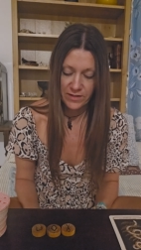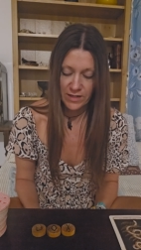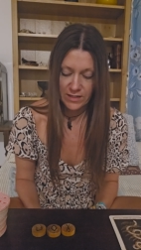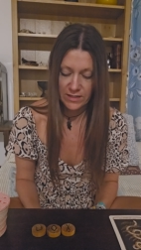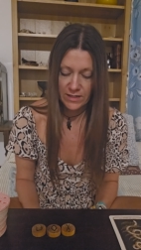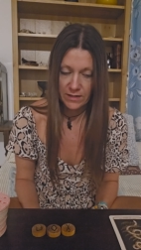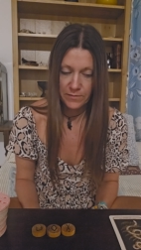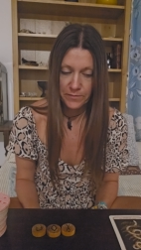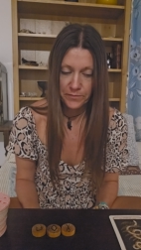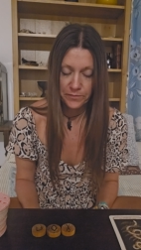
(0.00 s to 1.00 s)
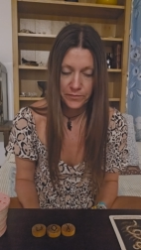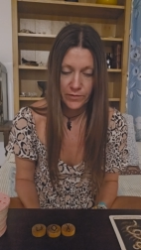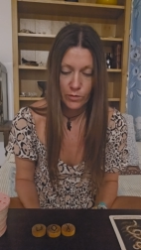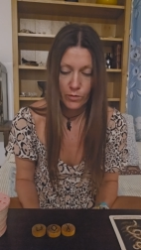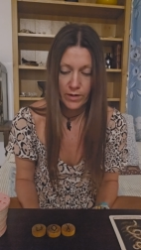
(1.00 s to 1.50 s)
so let's see
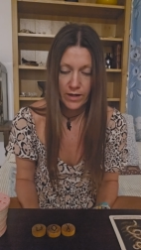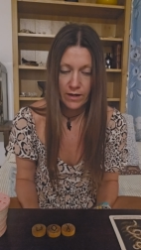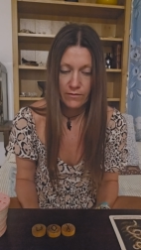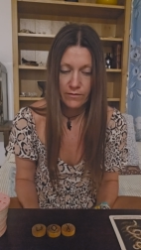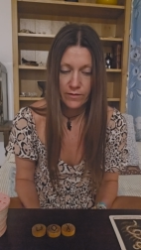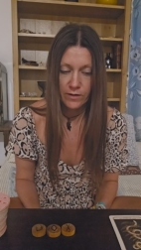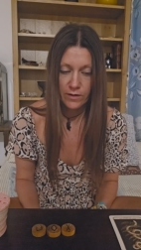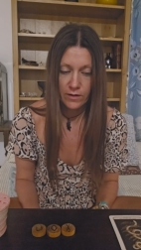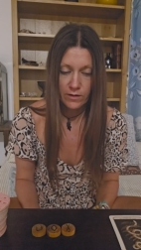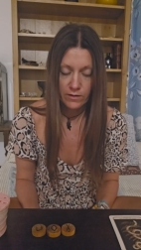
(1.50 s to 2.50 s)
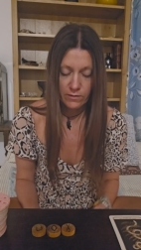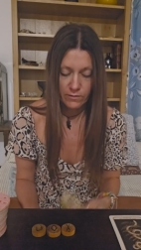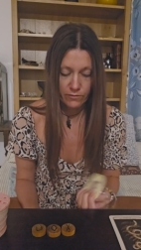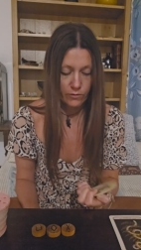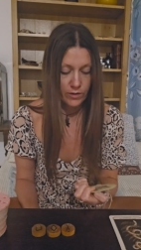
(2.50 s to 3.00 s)
what we have
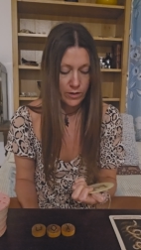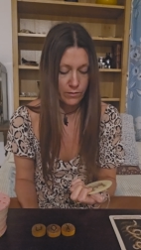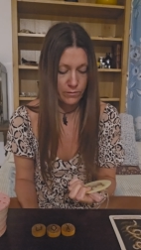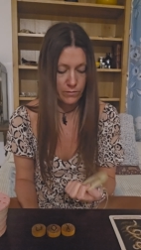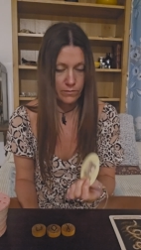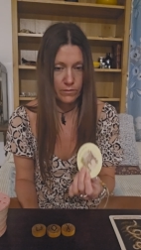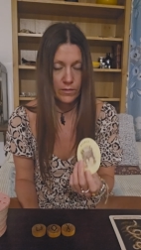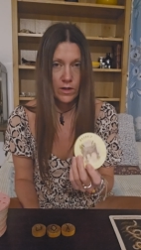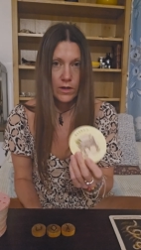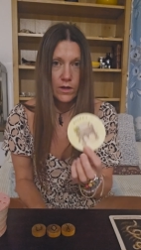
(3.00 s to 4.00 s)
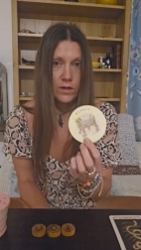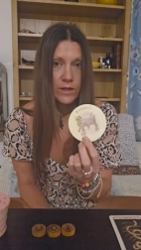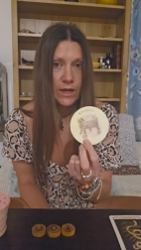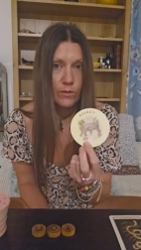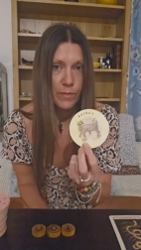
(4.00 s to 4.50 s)
for you.
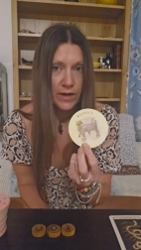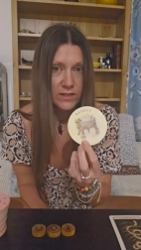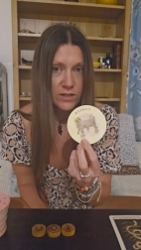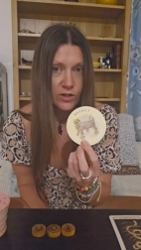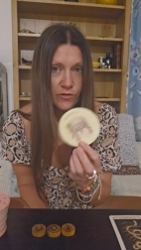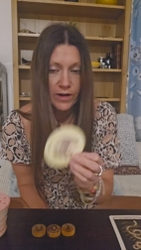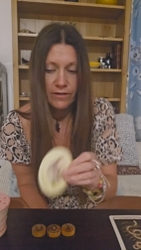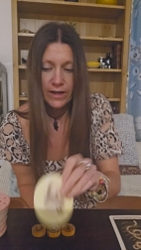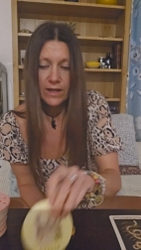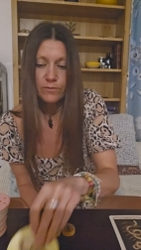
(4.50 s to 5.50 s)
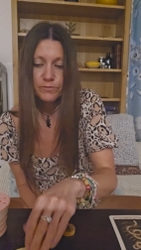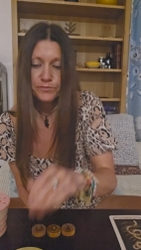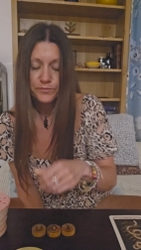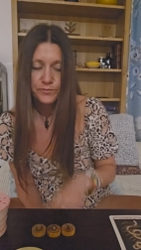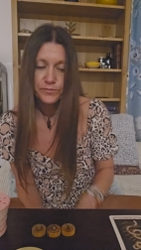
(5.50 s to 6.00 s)
Yeah, we're back to career again.